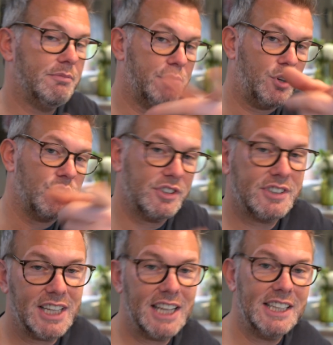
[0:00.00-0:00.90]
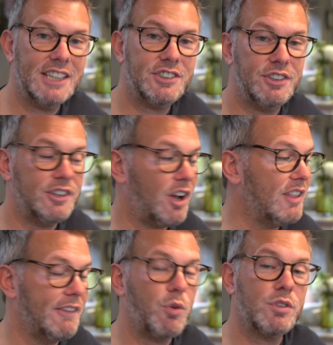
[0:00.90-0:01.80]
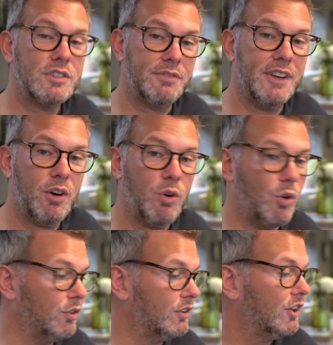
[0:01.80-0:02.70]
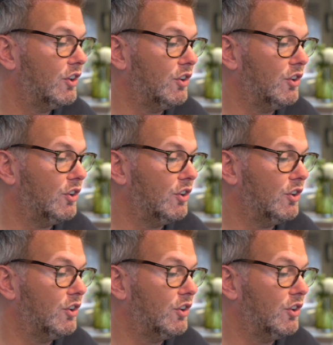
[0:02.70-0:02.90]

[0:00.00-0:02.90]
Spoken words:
because you're seeing this, you know that if you want to fit a horn,